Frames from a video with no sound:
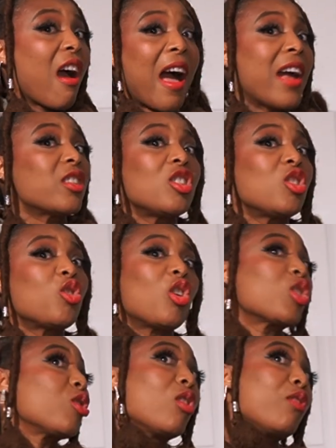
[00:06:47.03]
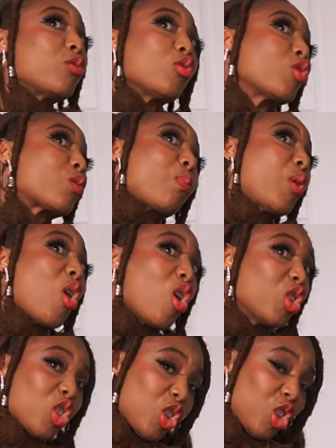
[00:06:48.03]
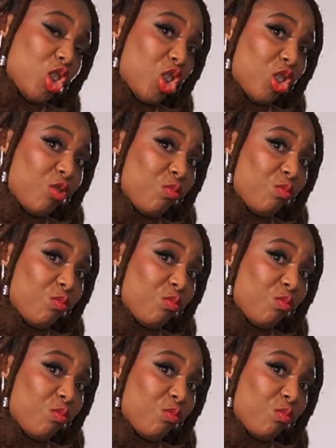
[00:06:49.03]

Auntie just love to splurge